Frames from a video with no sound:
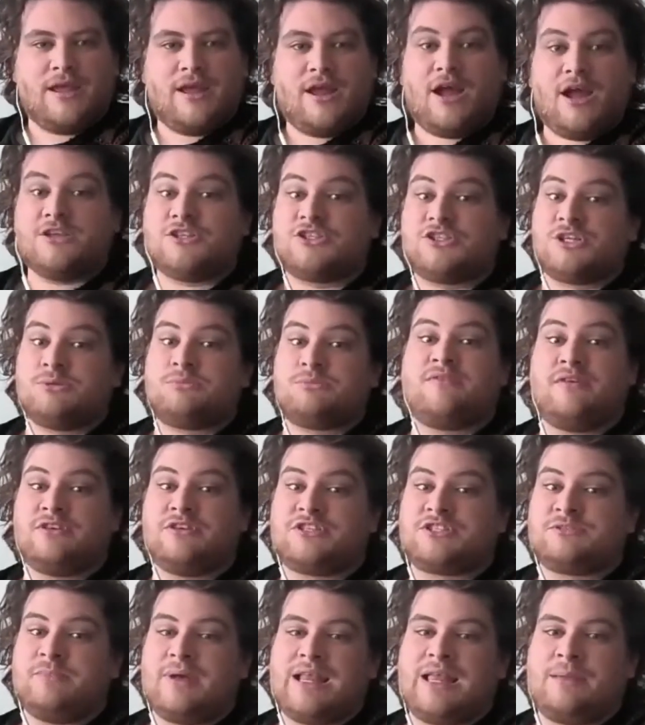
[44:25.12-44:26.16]
And some of you
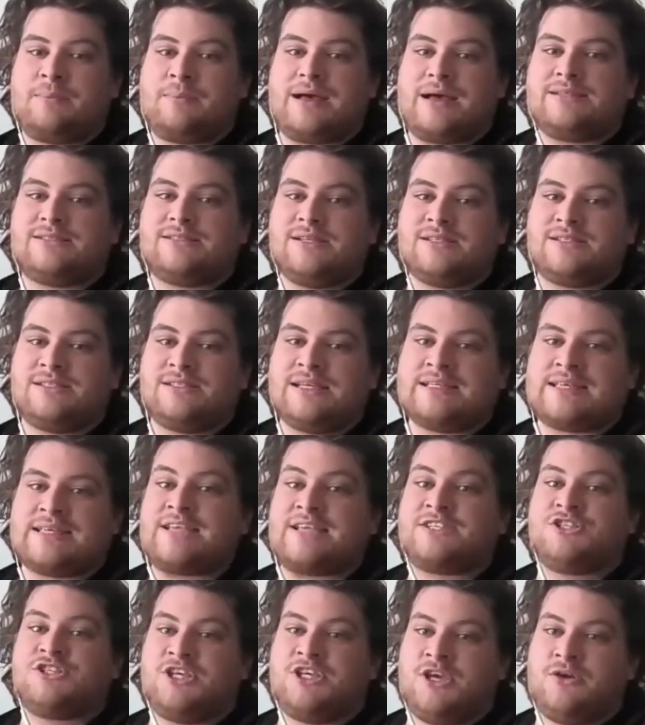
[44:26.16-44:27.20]
smelly bastards need
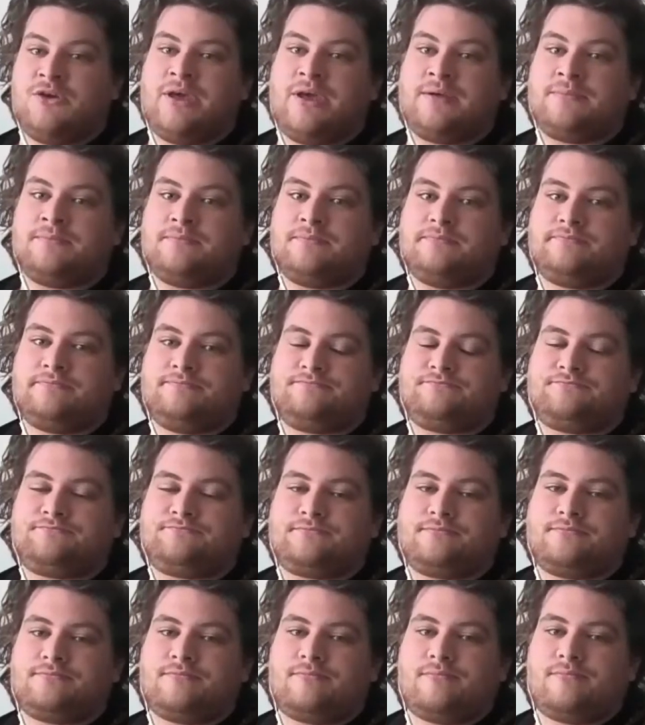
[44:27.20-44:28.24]
executing.
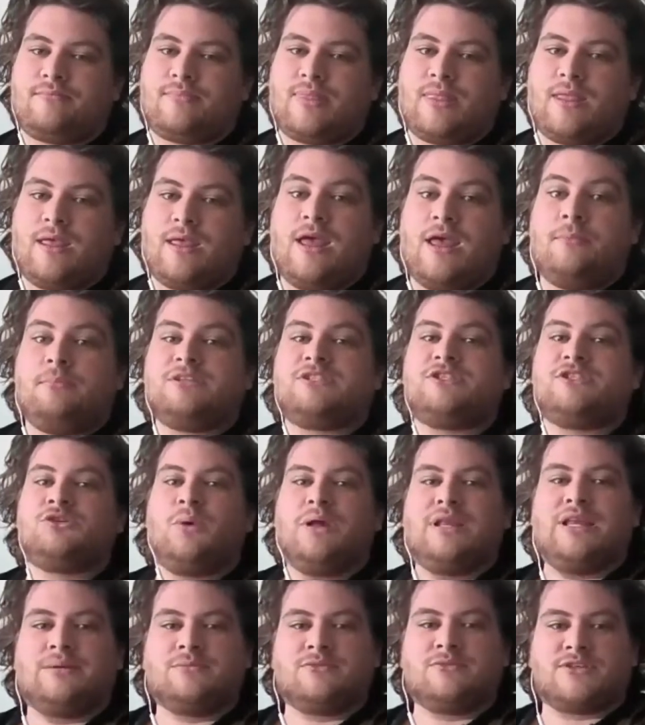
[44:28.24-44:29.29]
Mr.
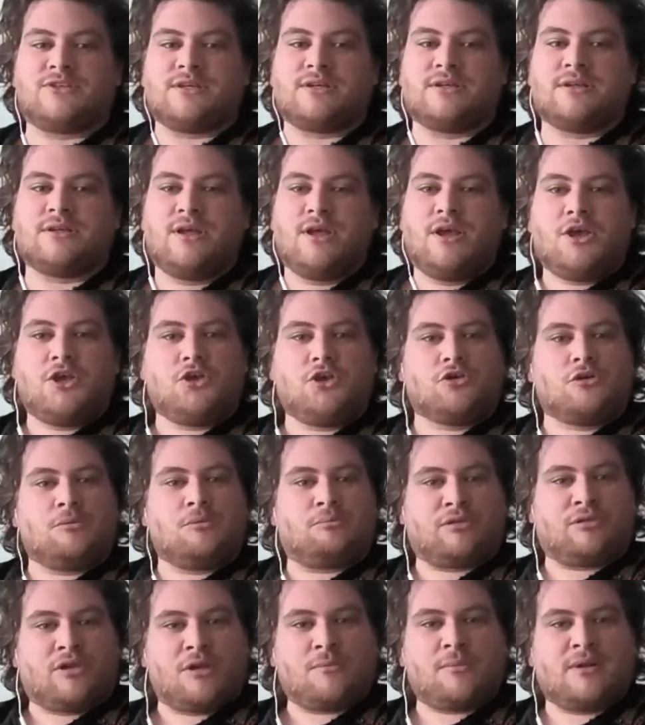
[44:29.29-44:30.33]
Williamson, your
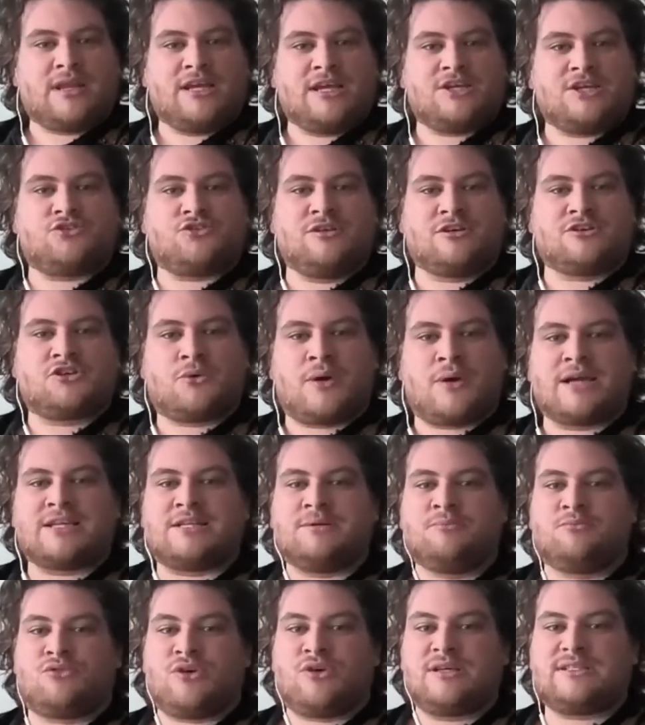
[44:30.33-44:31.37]
employment history looks quite
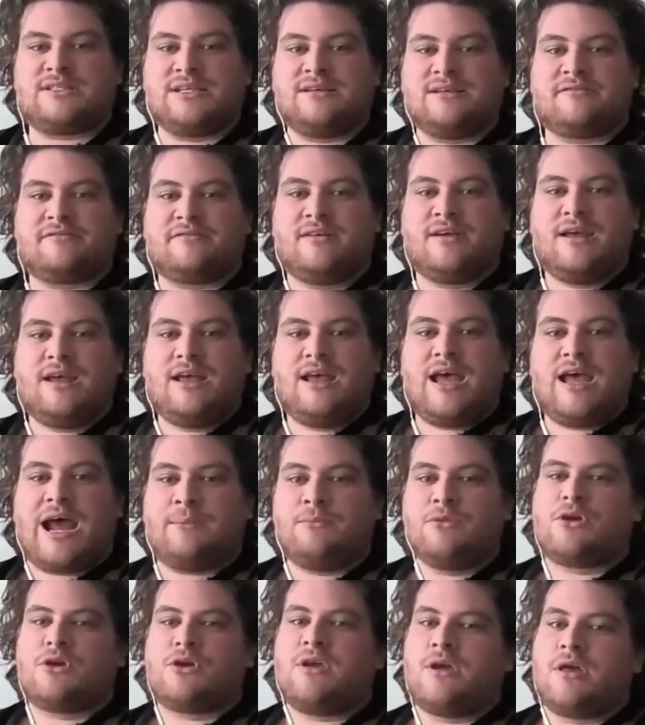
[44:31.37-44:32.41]
impressive. I'm
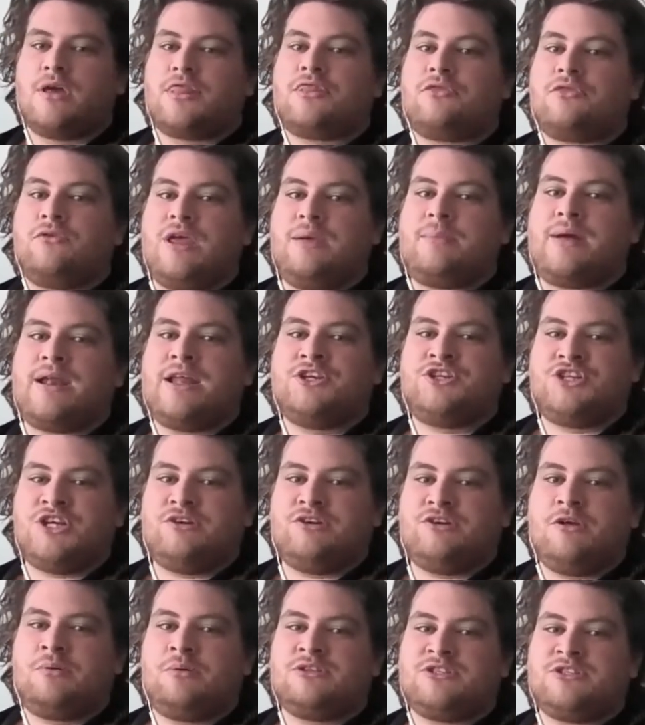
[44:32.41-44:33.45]
looking at three
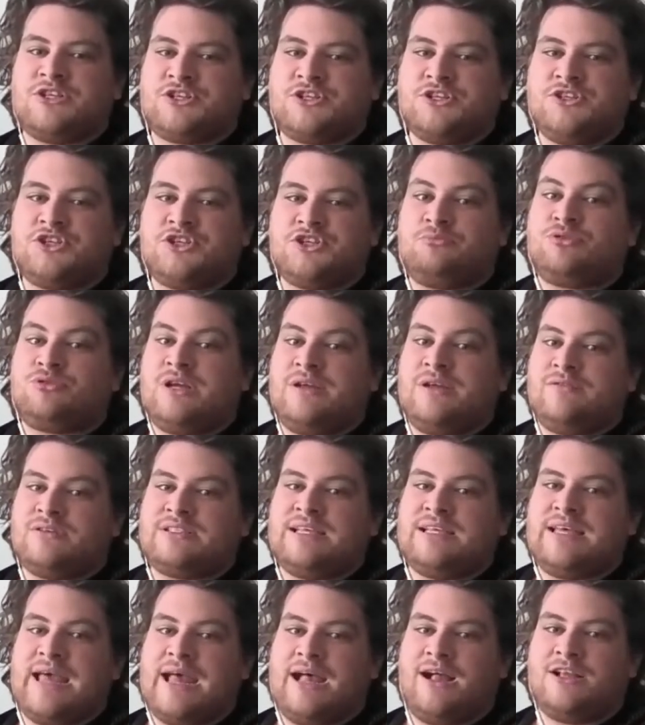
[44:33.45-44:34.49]
managerial positions you
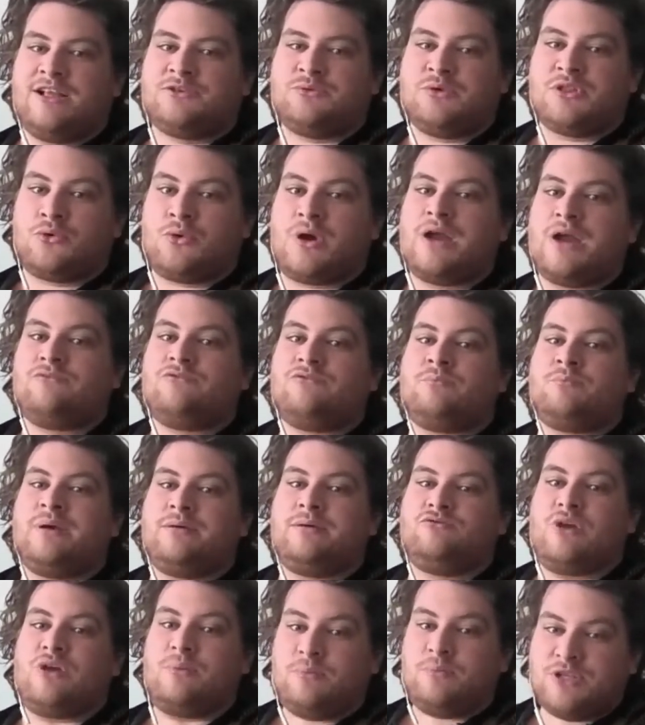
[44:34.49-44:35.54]
previously held with quite rep-
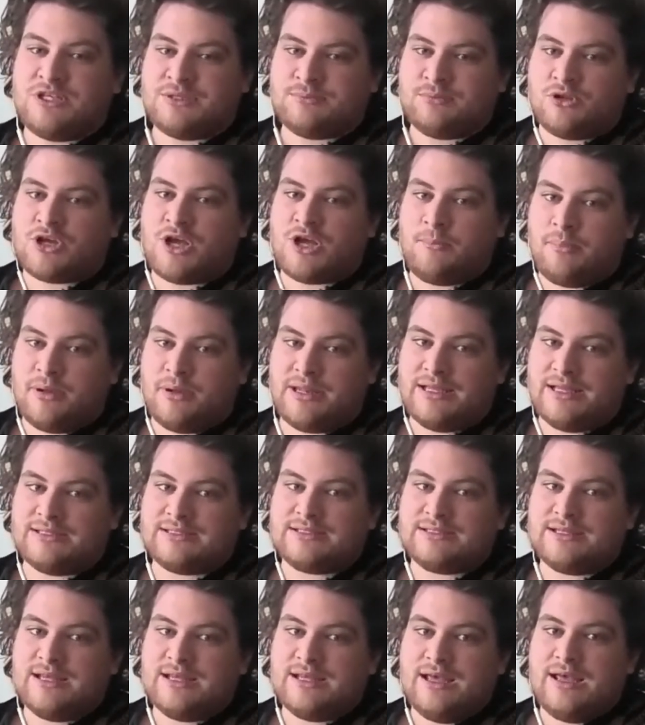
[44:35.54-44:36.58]
reputable
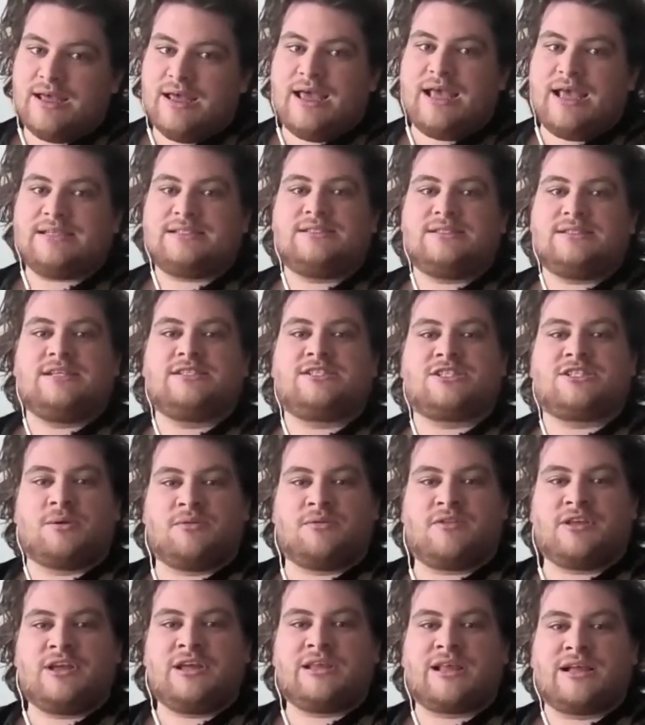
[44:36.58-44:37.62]
companies. Isn't this
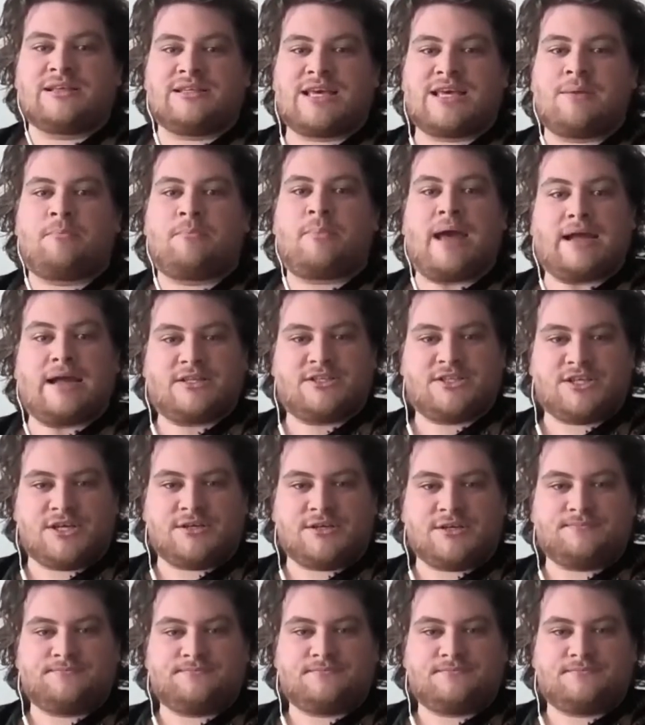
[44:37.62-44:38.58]
something you'd like to get back to?